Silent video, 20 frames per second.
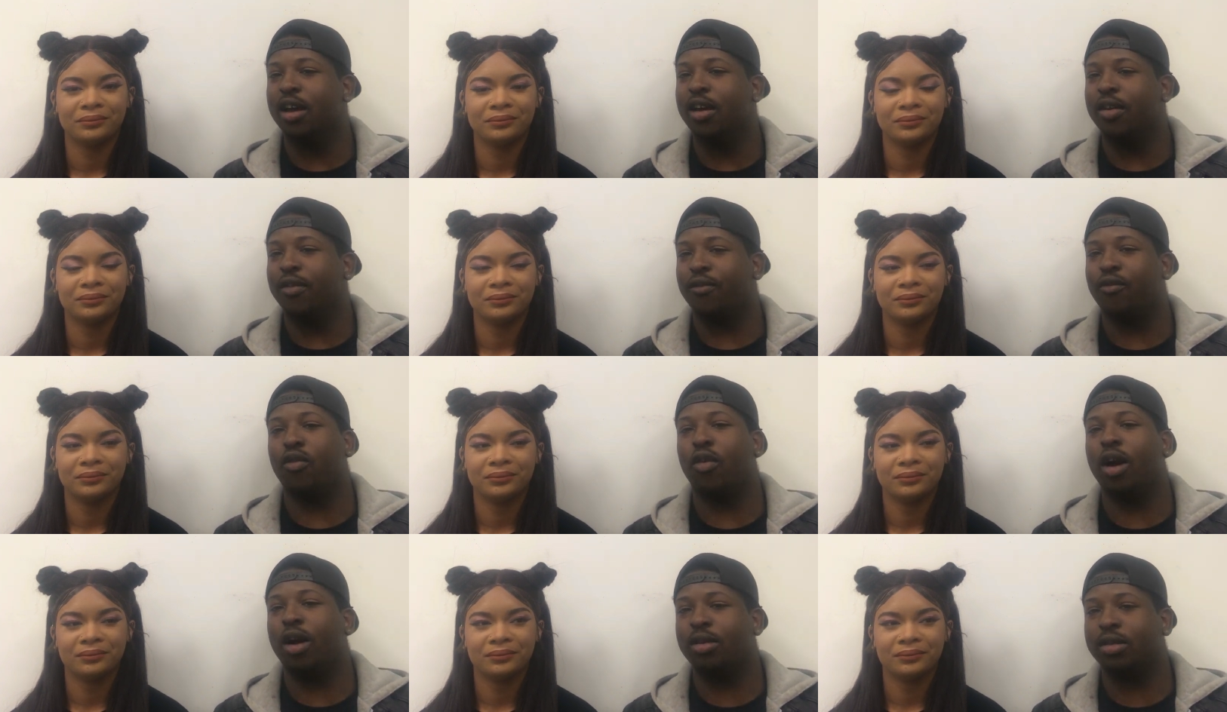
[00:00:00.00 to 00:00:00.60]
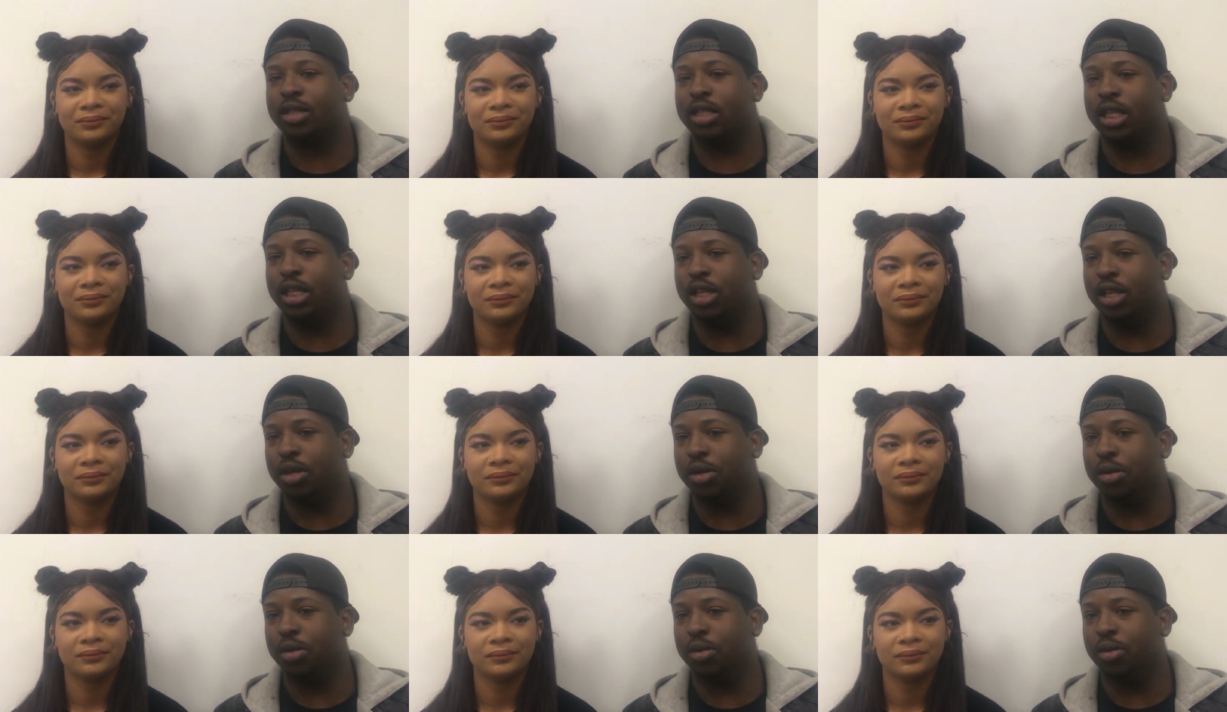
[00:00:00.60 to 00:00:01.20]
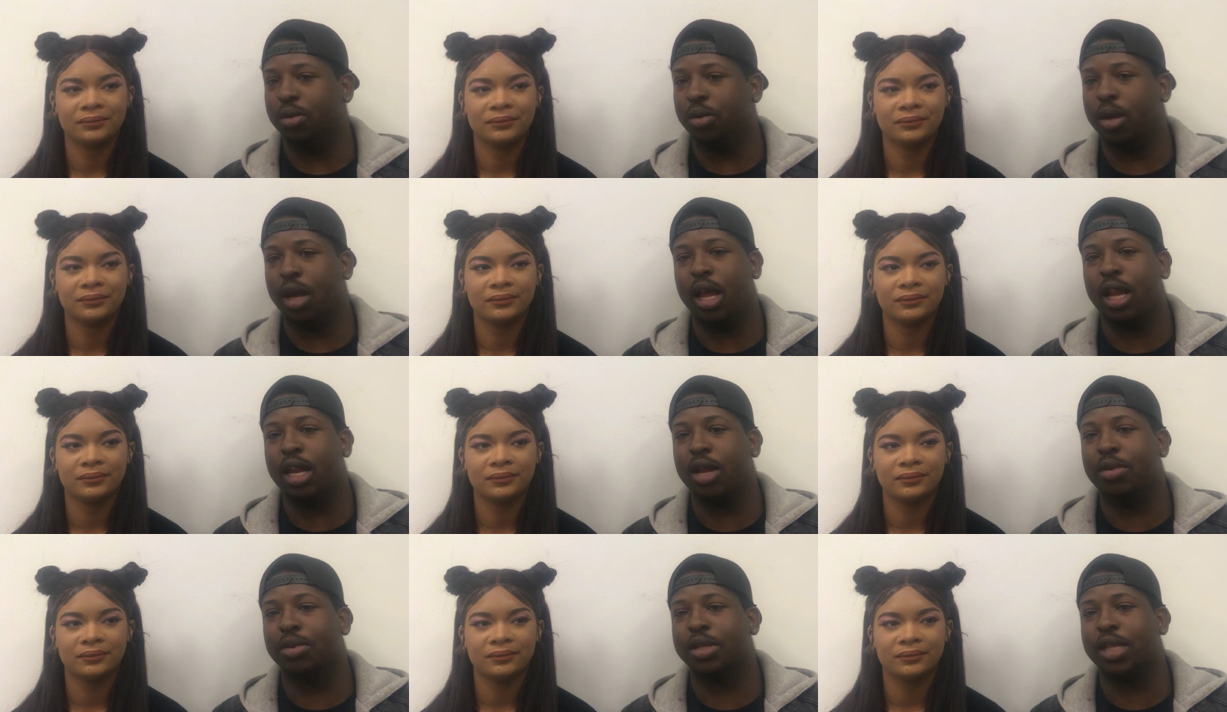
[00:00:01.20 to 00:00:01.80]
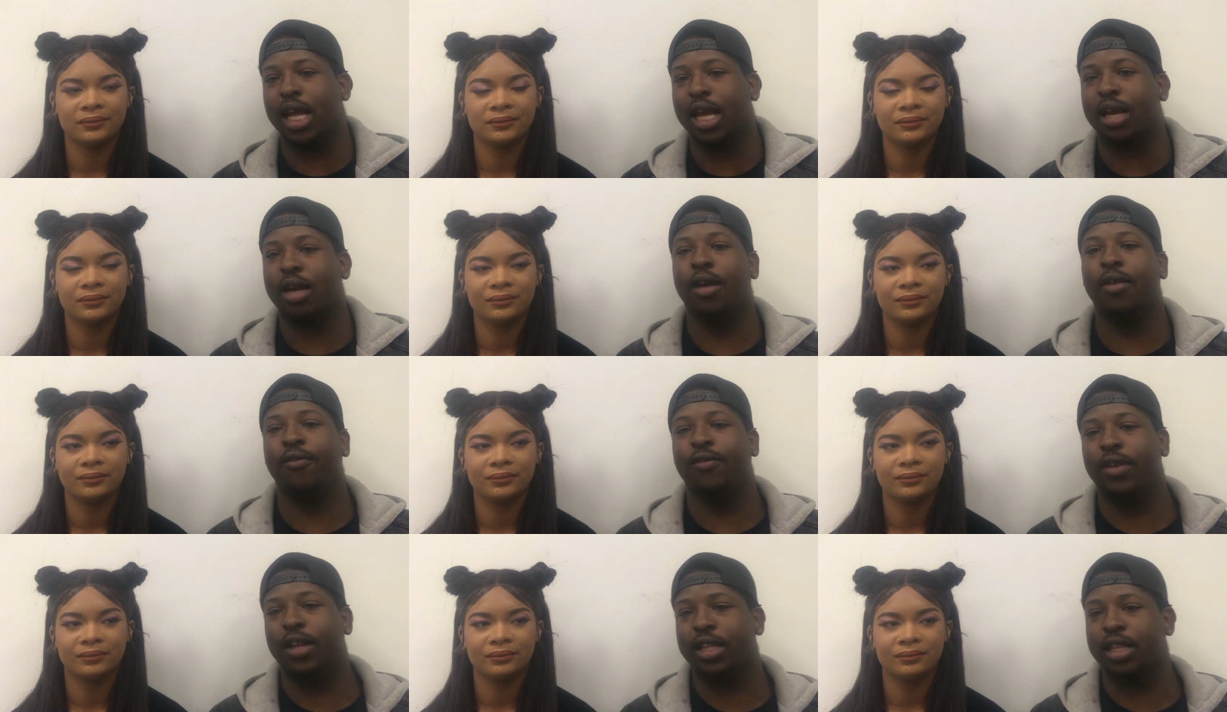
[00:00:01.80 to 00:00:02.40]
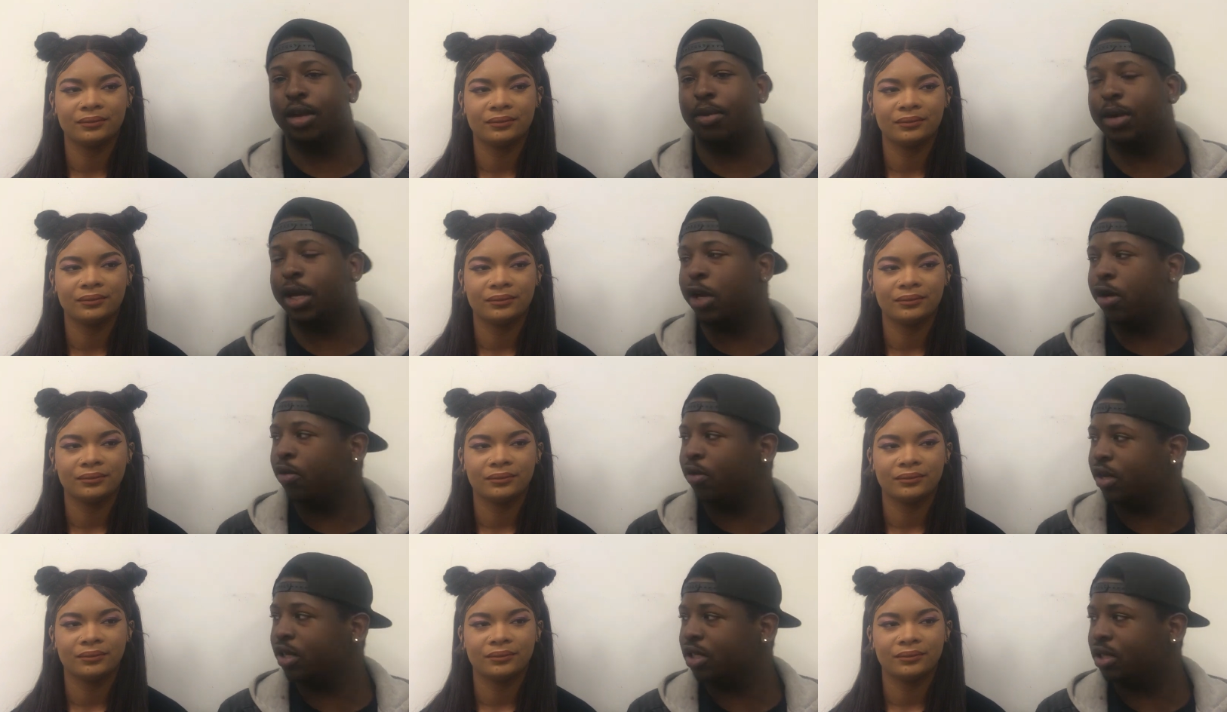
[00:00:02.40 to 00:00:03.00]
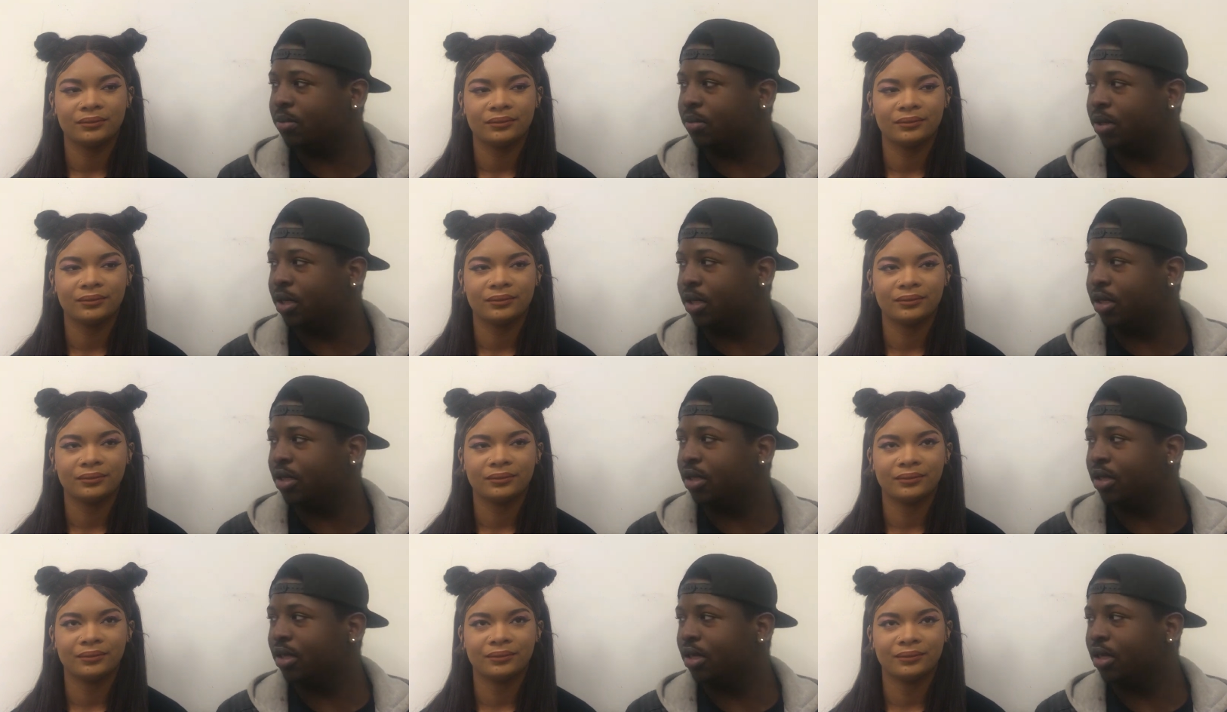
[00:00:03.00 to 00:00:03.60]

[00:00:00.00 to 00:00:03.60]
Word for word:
Speaker 1: frosty dude, and it was like conflicting with Christmas.